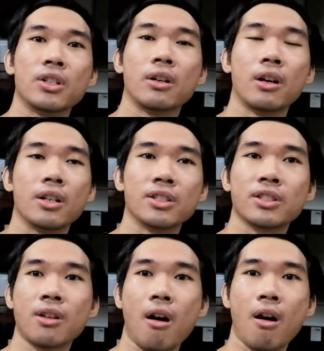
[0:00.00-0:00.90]
uh,
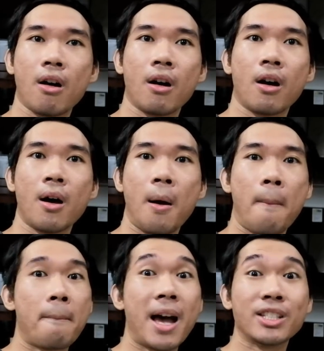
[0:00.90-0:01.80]
song
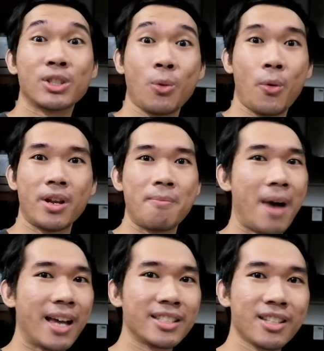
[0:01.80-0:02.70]
uh, "My Story,
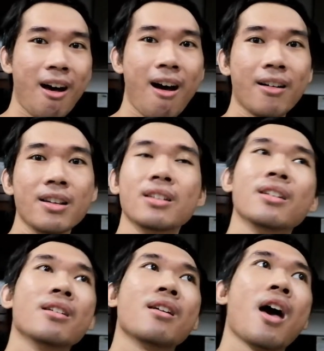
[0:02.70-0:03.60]
My Song."
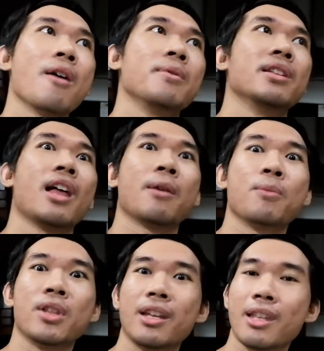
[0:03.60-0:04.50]
I've been like
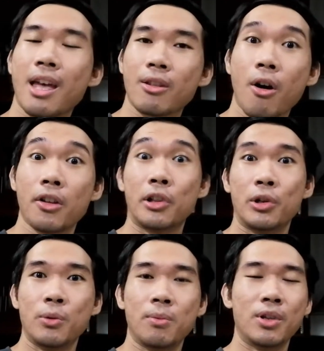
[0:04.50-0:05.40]
putting that on
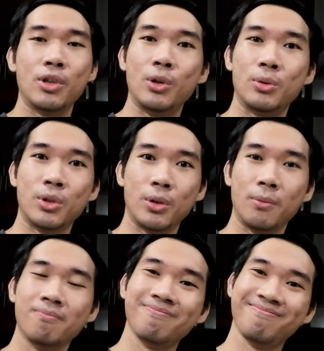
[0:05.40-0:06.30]
loop in YouTube,